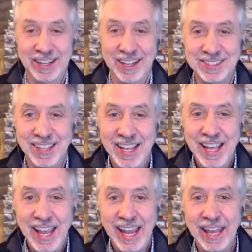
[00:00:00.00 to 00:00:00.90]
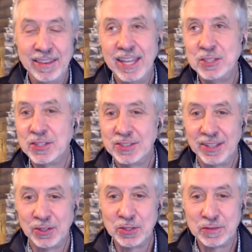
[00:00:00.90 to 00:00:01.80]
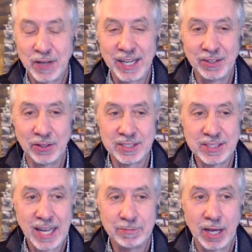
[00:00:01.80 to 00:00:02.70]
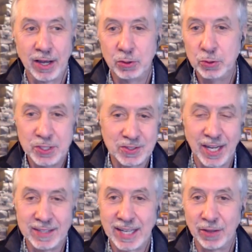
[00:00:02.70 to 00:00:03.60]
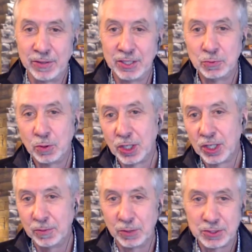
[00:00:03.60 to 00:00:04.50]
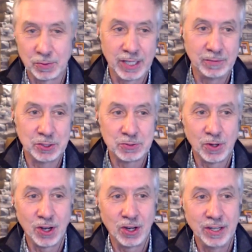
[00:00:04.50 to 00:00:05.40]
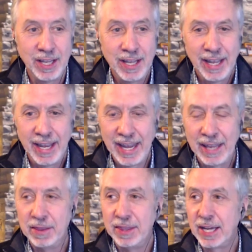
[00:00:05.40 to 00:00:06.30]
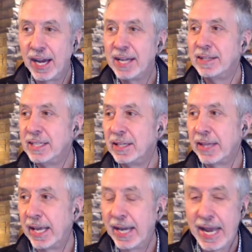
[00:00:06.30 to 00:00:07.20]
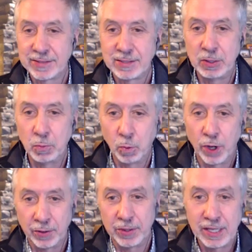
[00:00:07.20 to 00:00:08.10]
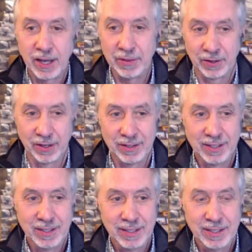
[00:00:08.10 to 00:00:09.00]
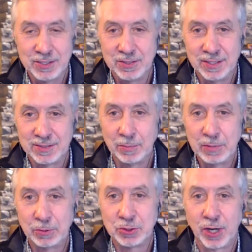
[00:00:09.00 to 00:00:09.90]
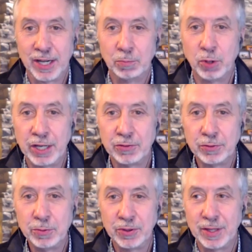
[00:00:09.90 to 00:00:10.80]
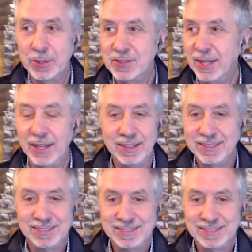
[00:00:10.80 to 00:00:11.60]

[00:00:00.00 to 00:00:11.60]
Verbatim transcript: us. And they just they're just fighting all the time about who decides how things work and what's right and what's wrong. And the idea that it has to be one or the other is, is something we're trying to break through with them and say,